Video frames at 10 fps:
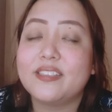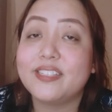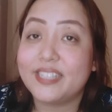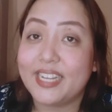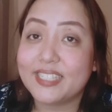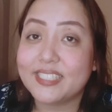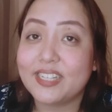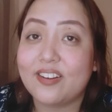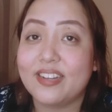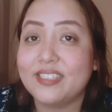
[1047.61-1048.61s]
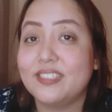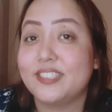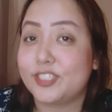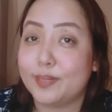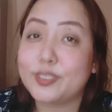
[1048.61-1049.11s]
The links are in the
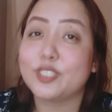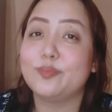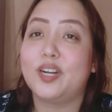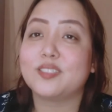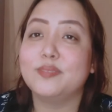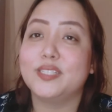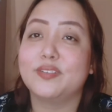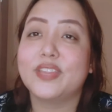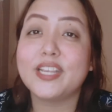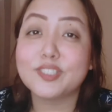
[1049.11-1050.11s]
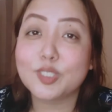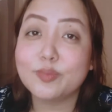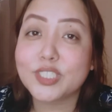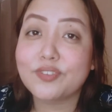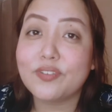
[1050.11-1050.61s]
description box below. Thank you so
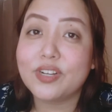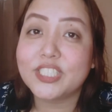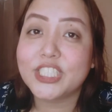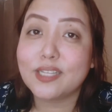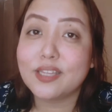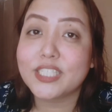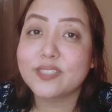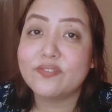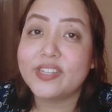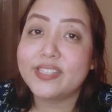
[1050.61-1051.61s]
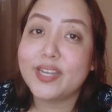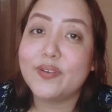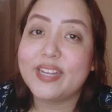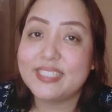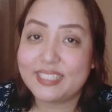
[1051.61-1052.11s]
much for watching this
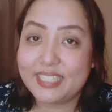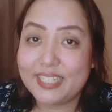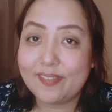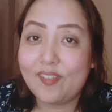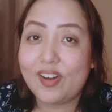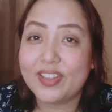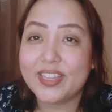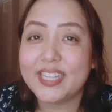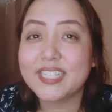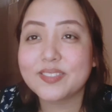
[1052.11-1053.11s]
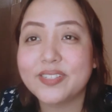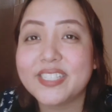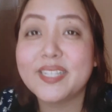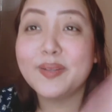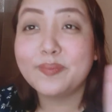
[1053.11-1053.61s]
video, and see you on the next
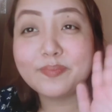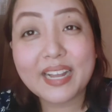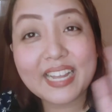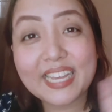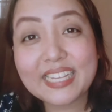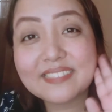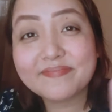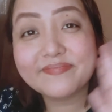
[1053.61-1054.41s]
one. Bye!